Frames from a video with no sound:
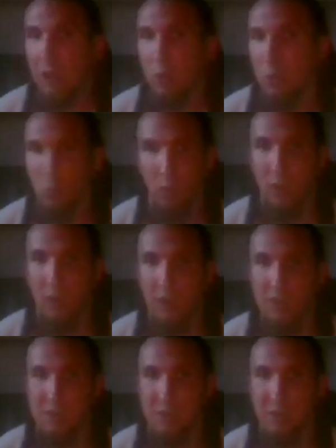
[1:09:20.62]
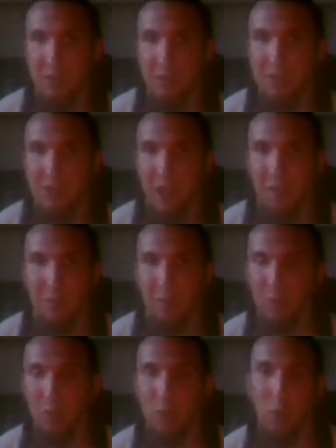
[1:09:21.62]
you. It's it's not
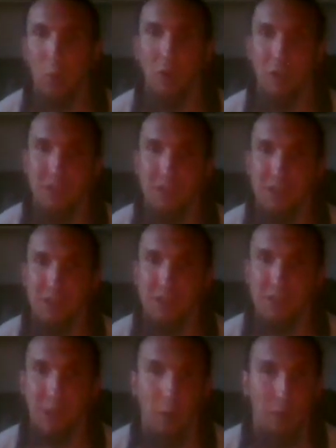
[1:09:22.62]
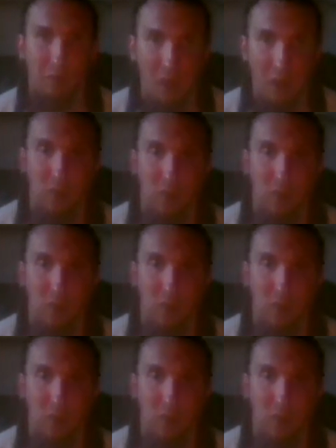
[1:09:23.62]
glorious. It's terrifying.